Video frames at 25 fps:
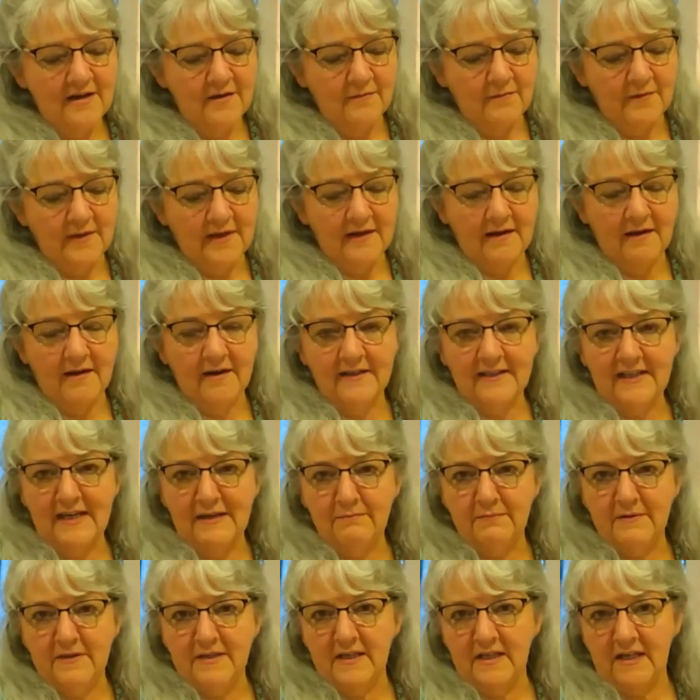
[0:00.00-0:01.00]
We are
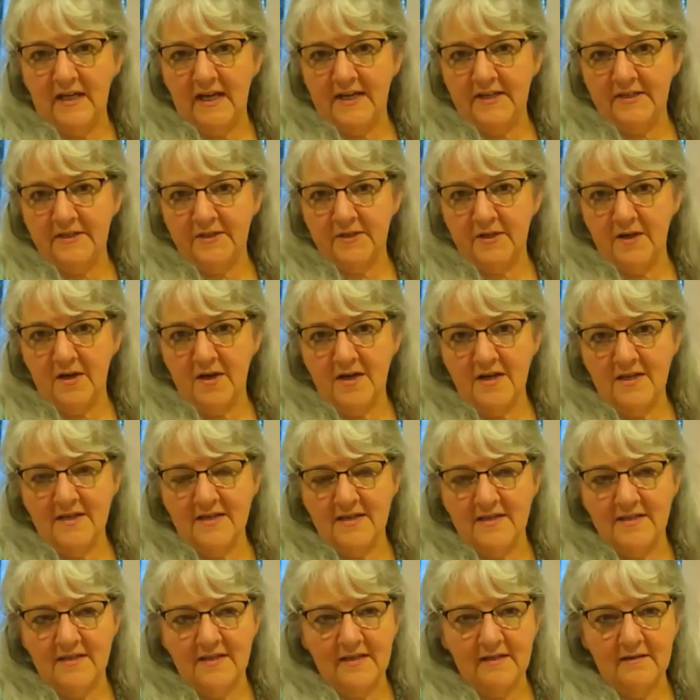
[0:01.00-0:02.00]
keeping the lights on
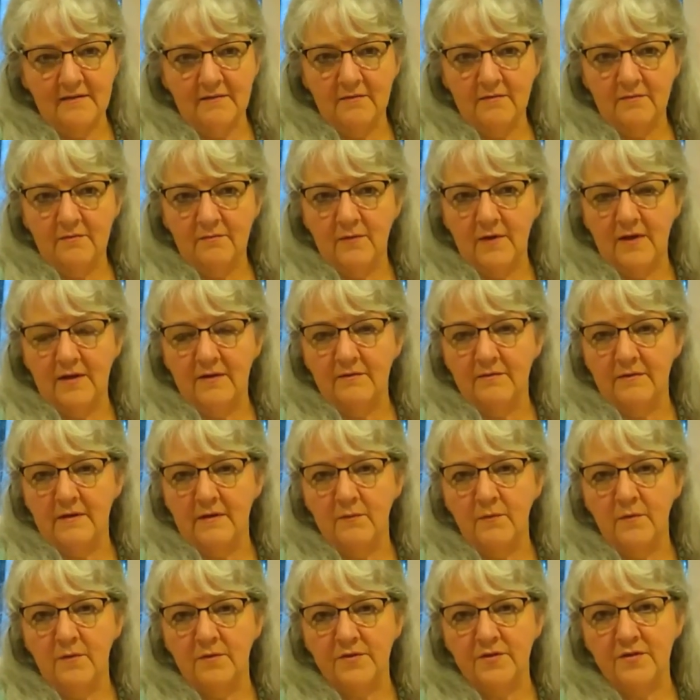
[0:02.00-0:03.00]
and it
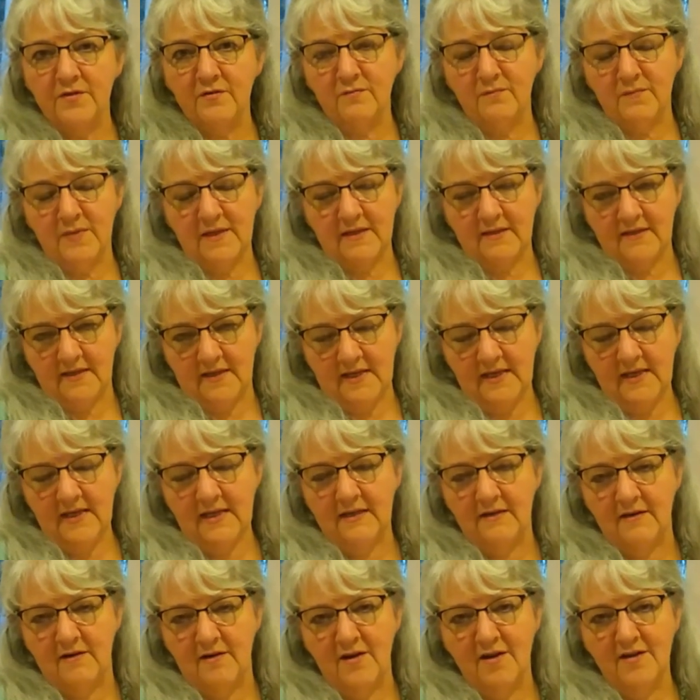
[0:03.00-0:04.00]
will soon be the
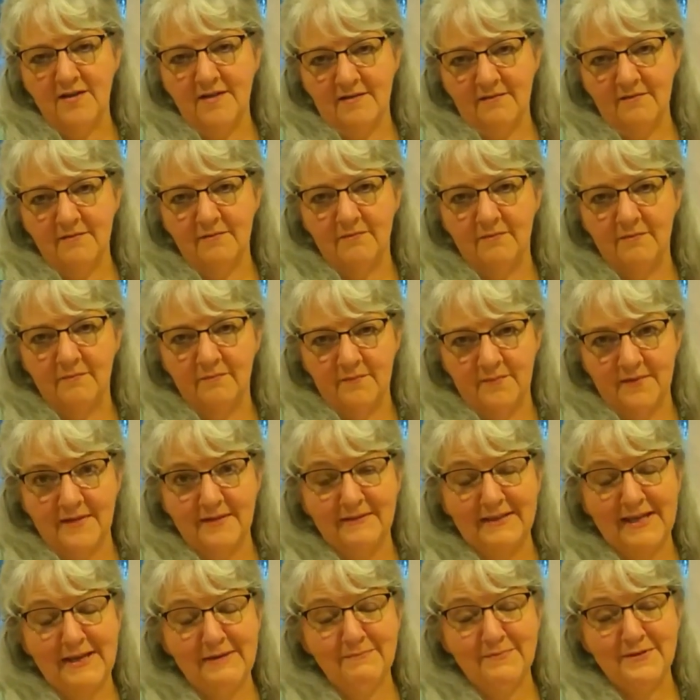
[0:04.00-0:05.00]
heat on.
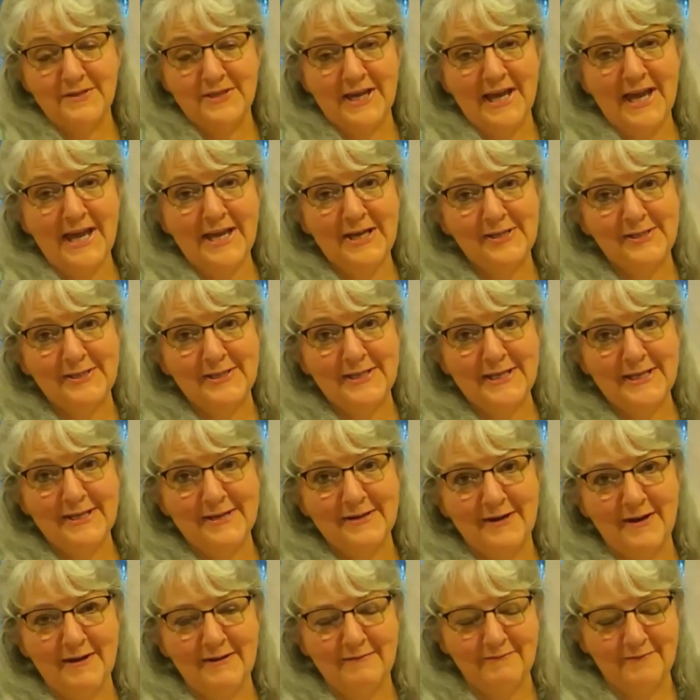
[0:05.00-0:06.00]
Been keeping the AC
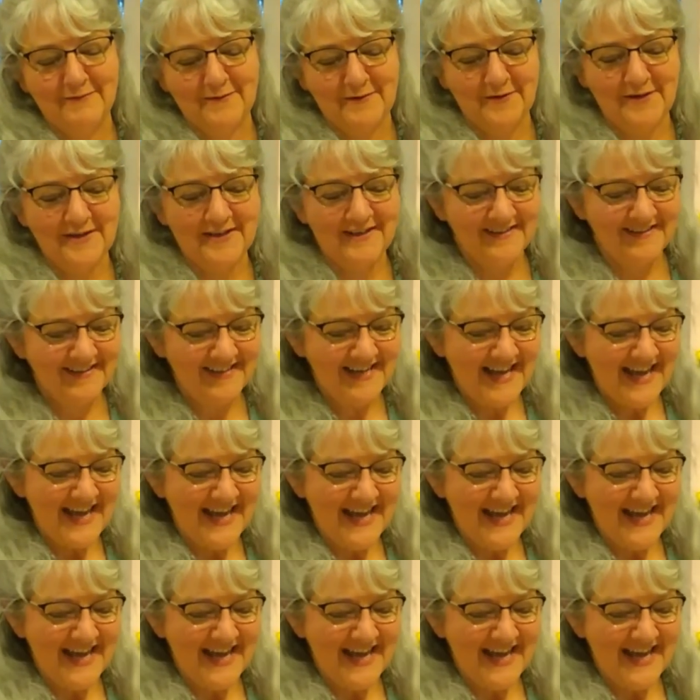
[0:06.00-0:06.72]
on for you.